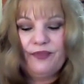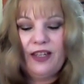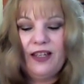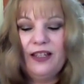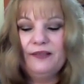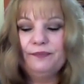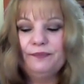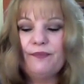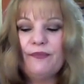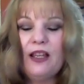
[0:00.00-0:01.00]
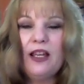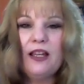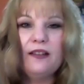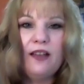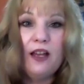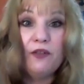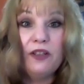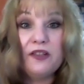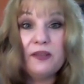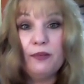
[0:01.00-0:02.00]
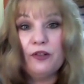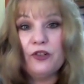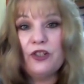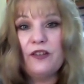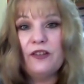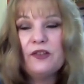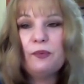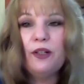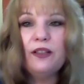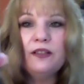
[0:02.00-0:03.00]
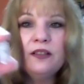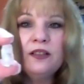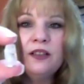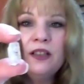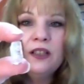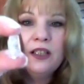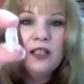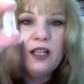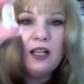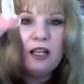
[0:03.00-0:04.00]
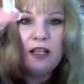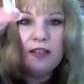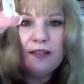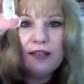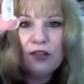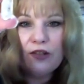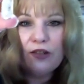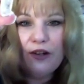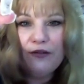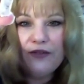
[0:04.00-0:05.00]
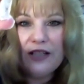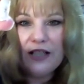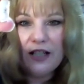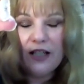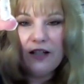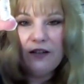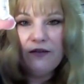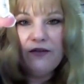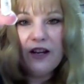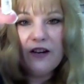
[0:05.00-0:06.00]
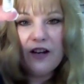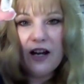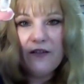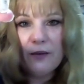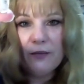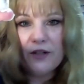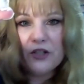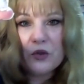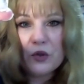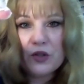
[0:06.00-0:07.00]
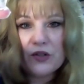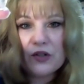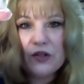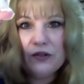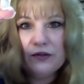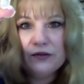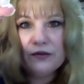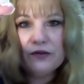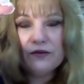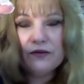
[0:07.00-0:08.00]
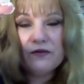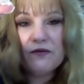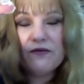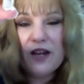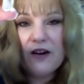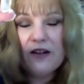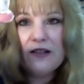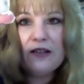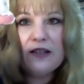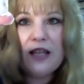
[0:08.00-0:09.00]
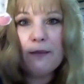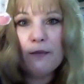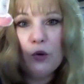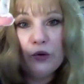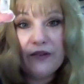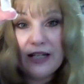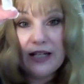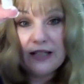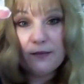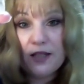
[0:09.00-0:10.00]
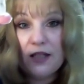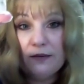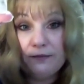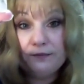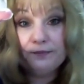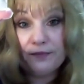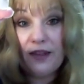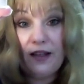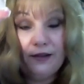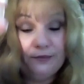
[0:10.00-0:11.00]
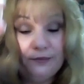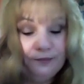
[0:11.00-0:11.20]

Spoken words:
Okay, I really splurged on this one. And this is Athena Kite, very high vibrational crystal. This is like moldavite to me. Okay.